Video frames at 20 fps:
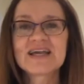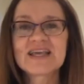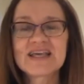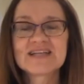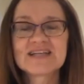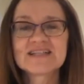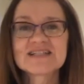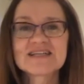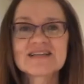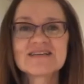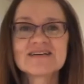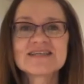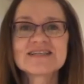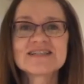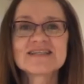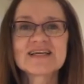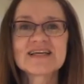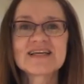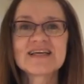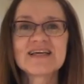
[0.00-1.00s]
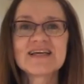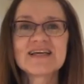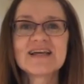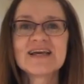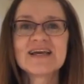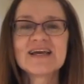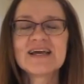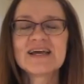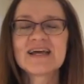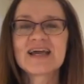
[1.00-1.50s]
into the city,
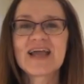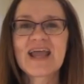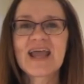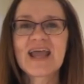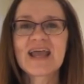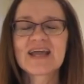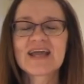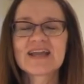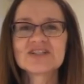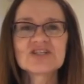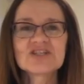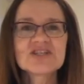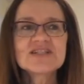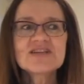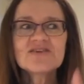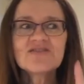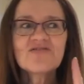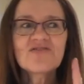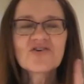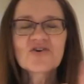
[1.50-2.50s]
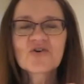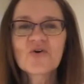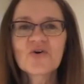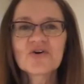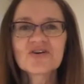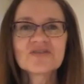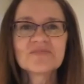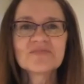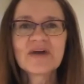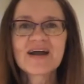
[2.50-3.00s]
and just out of the
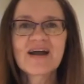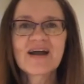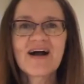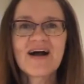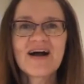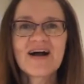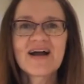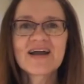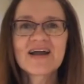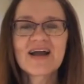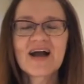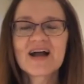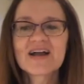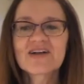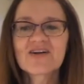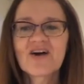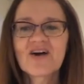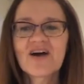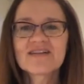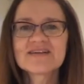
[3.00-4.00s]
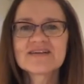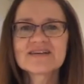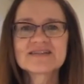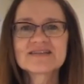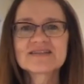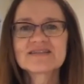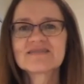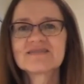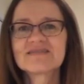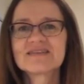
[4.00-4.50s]
corner of my eye, I caught
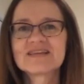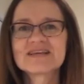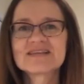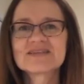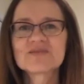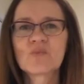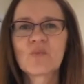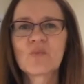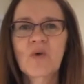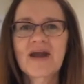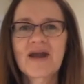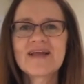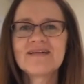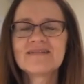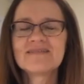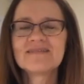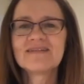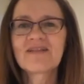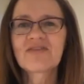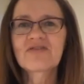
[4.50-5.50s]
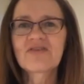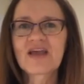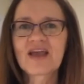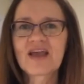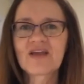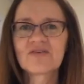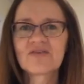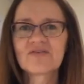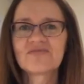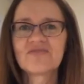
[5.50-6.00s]
this white
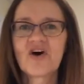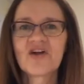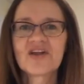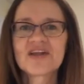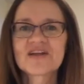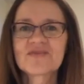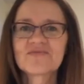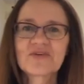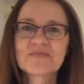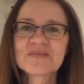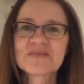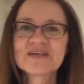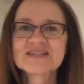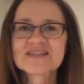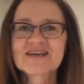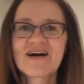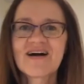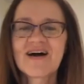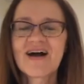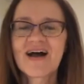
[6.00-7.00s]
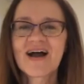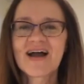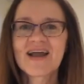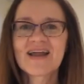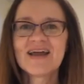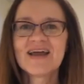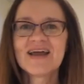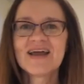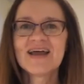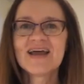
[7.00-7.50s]
thing falling from the
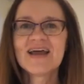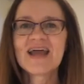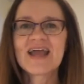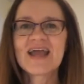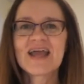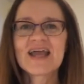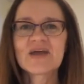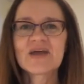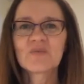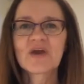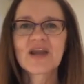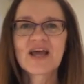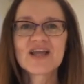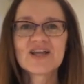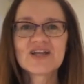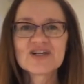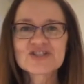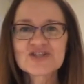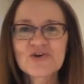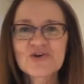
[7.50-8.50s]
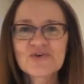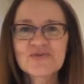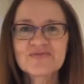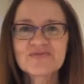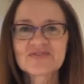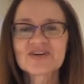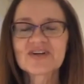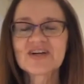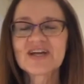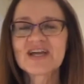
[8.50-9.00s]
sky. And when I looked
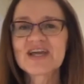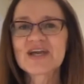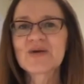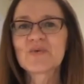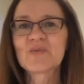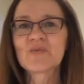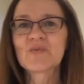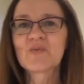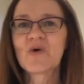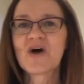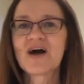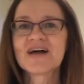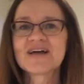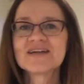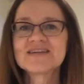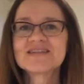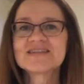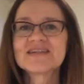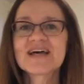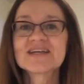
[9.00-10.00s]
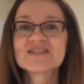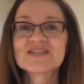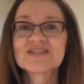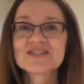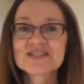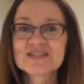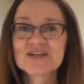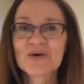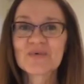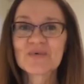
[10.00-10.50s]
over, it was a
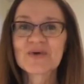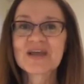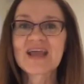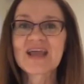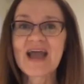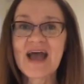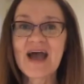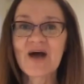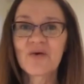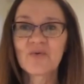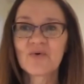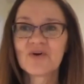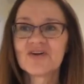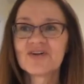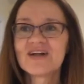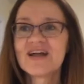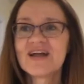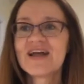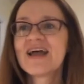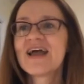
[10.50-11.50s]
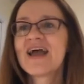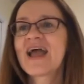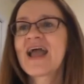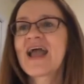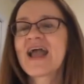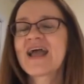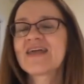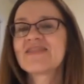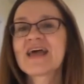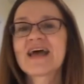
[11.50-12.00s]
snowy owl.
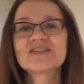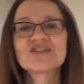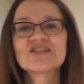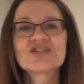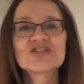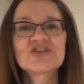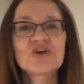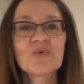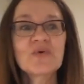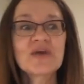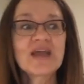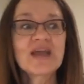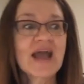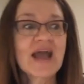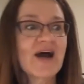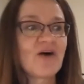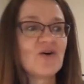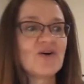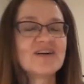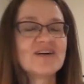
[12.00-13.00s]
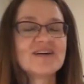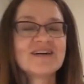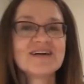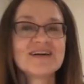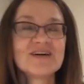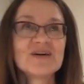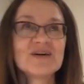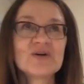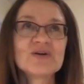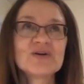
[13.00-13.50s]
And that snowy owl
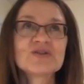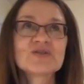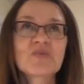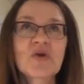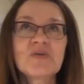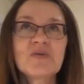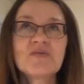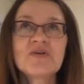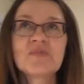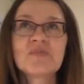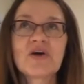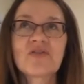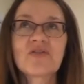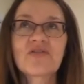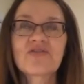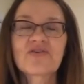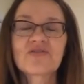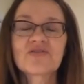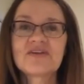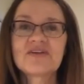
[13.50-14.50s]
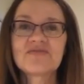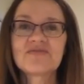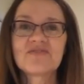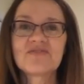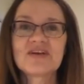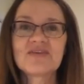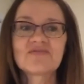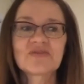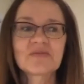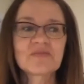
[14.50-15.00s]
was probably about 30
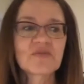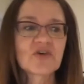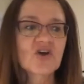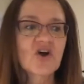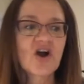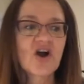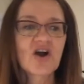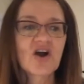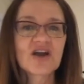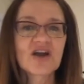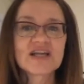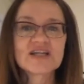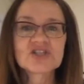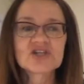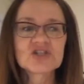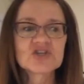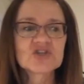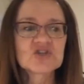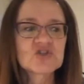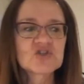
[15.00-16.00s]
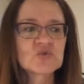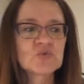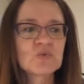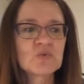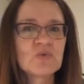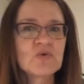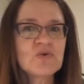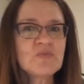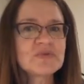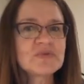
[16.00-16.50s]
feet from the car, and it just
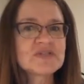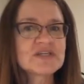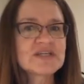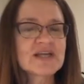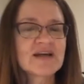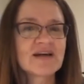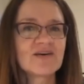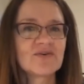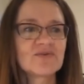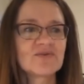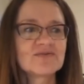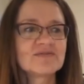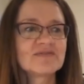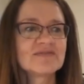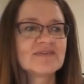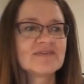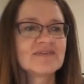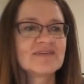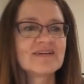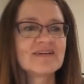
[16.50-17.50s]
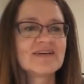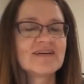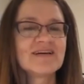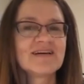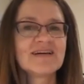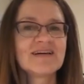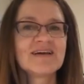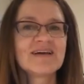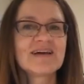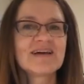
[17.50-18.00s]
swooped down
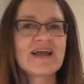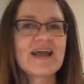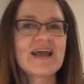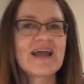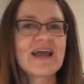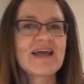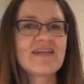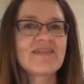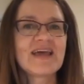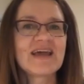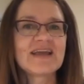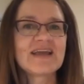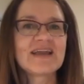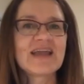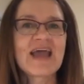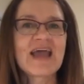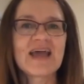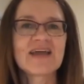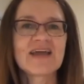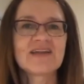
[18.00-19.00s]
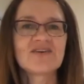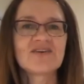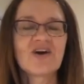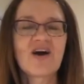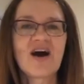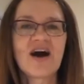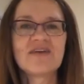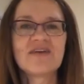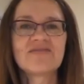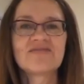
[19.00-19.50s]
and then headed
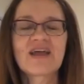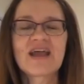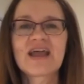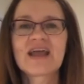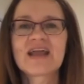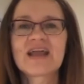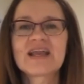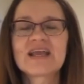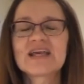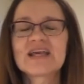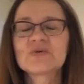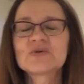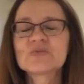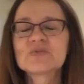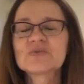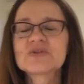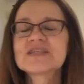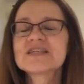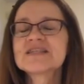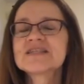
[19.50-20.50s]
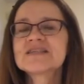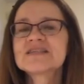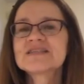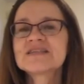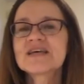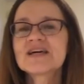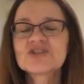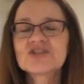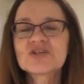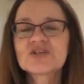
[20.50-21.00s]
off. And it was
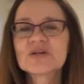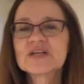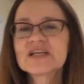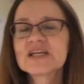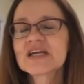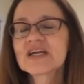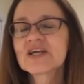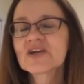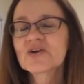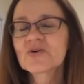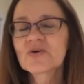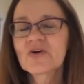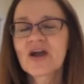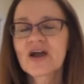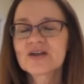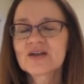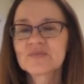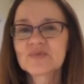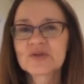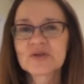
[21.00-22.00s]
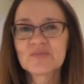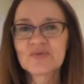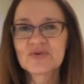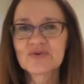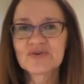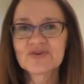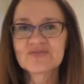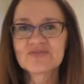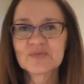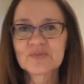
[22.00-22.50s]
such an incredibly
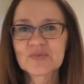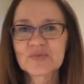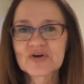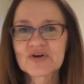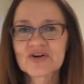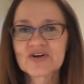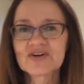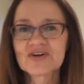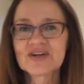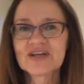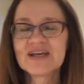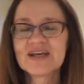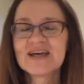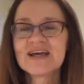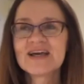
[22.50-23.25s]
beautiful bird.